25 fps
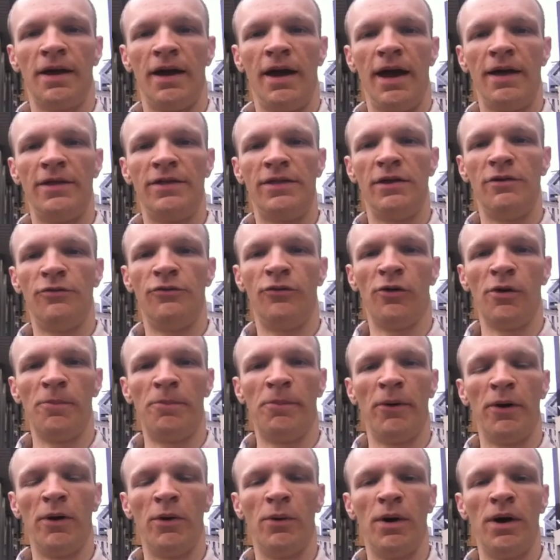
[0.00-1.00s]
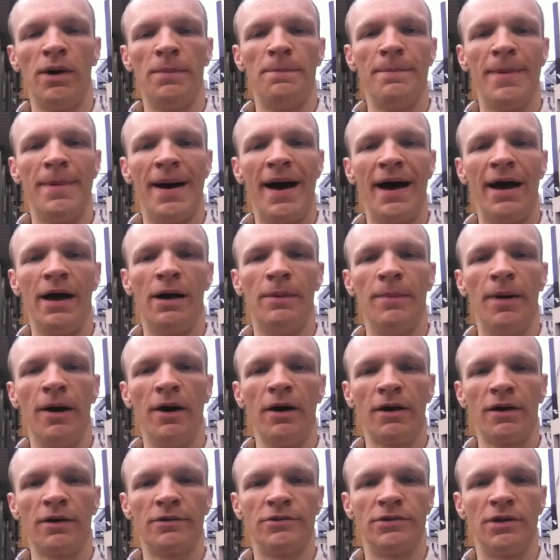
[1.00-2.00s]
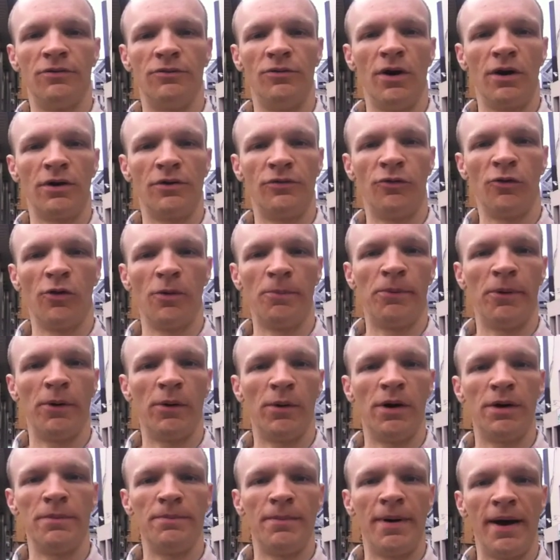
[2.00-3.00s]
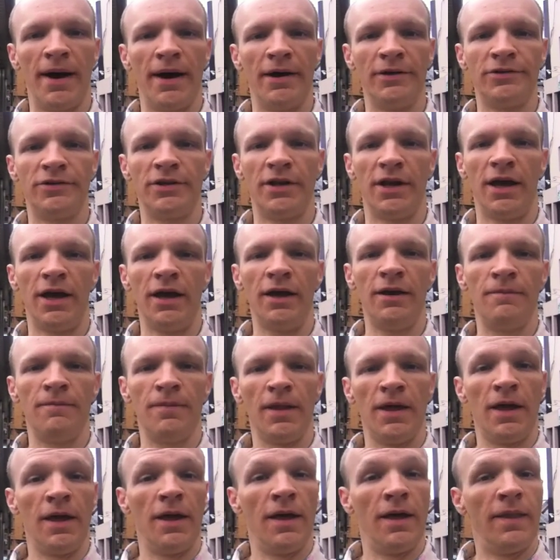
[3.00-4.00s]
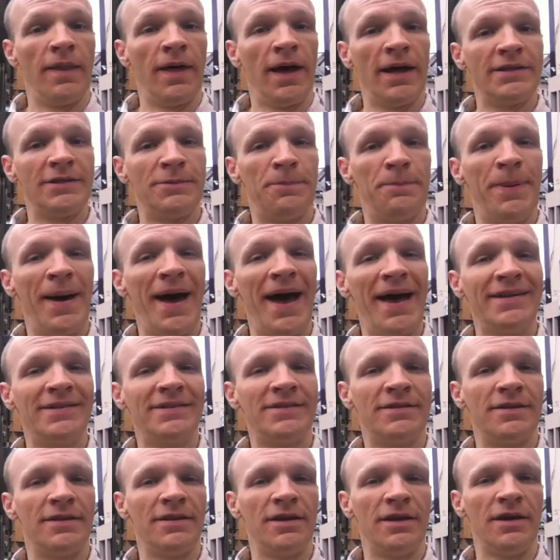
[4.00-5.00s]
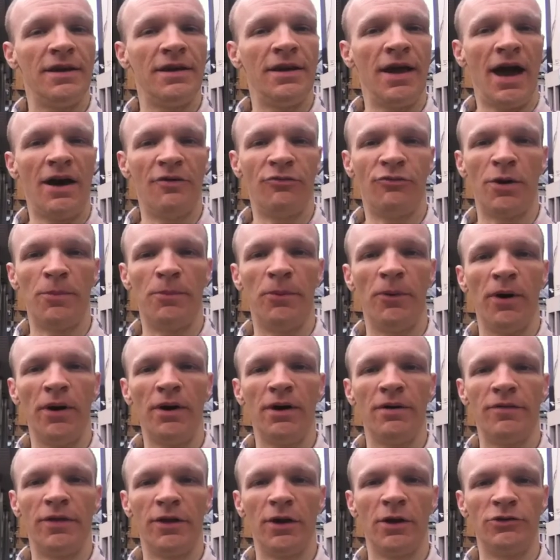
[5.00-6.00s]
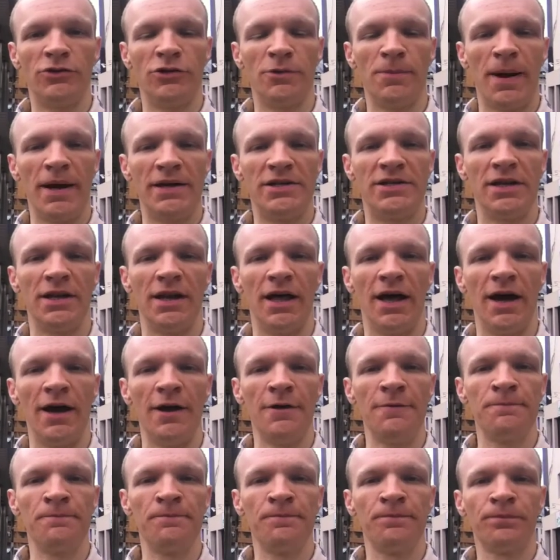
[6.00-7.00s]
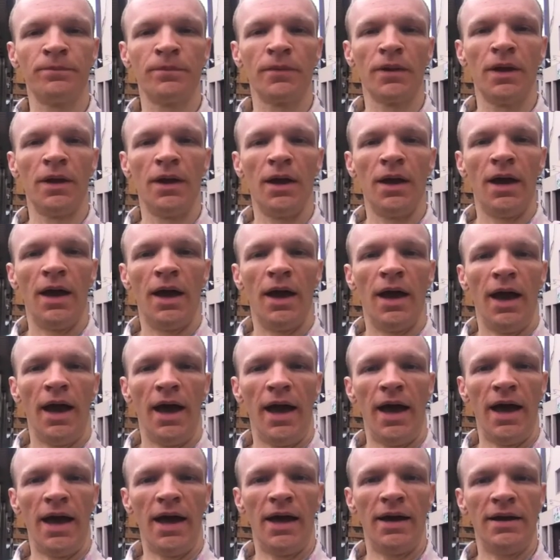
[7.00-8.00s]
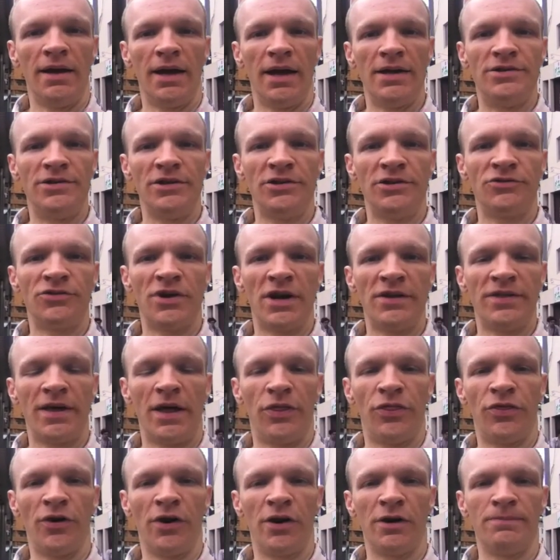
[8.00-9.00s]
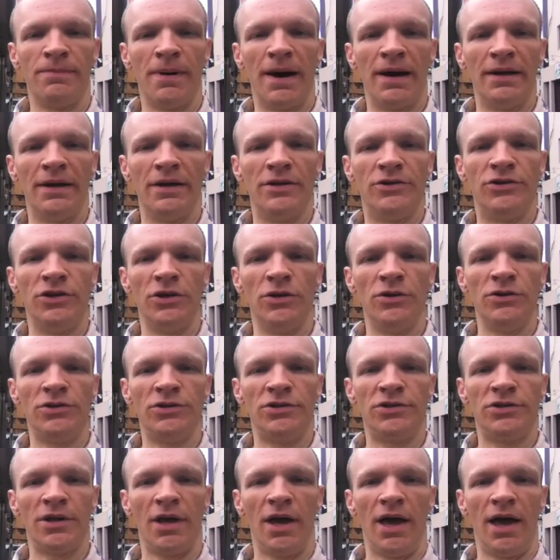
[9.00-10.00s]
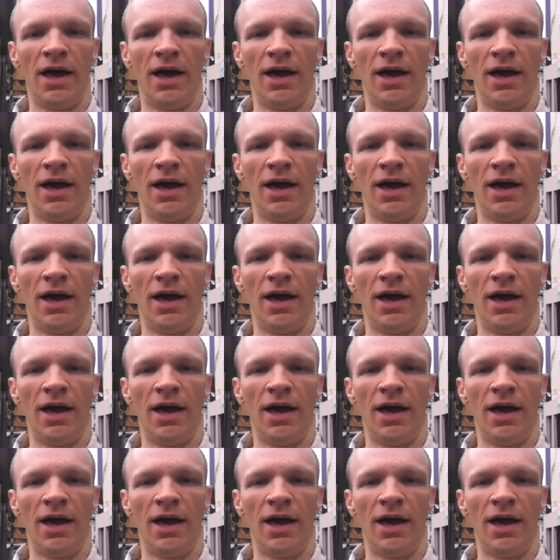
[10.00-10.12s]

at the 4.1 mile mark, so I've walked 4.1 miles today. That's past the halfway point of the Yotsubashi Line. And I just drank that 3rd bottle of juice,